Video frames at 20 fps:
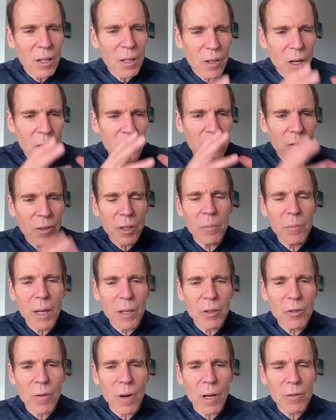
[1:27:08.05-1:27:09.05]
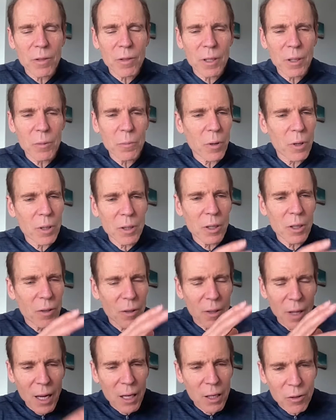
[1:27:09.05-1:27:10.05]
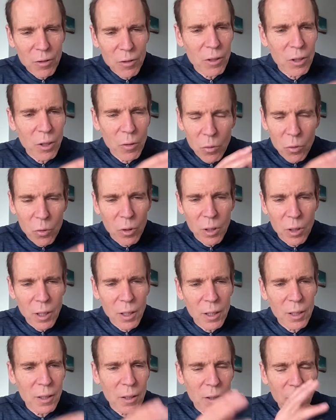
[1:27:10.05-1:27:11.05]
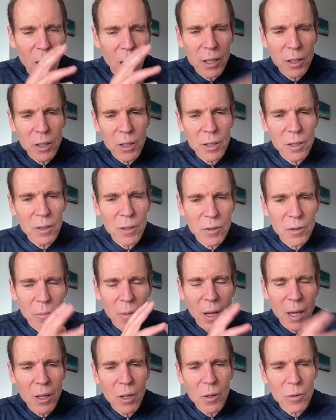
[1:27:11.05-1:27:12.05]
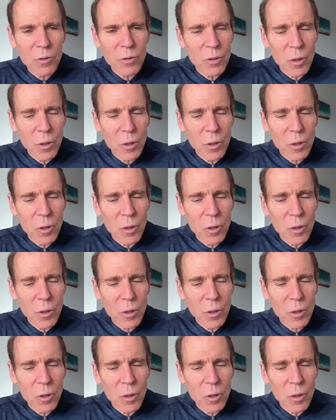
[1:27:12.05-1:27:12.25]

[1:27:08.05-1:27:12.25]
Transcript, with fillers: nut and seed based dressing, and put in the lettuce and the arugula and the onion and the tomatoes.